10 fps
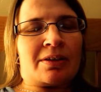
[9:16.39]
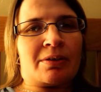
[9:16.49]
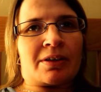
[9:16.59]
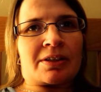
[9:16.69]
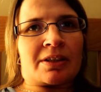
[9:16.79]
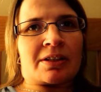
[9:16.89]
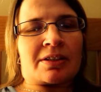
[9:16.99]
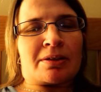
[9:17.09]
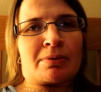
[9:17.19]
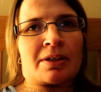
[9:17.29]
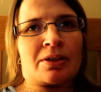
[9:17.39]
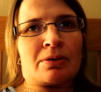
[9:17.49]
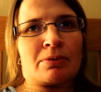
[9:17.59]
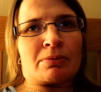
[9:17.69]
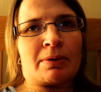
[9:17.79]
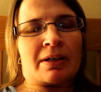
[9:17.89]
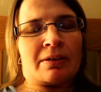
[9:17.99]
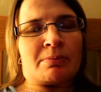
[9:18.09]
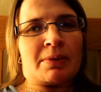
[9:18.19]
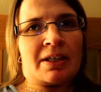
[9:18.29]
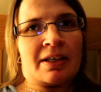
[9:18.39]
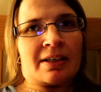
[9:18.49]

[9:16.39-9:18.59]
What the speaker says: you guys can get to see what they do as well as me.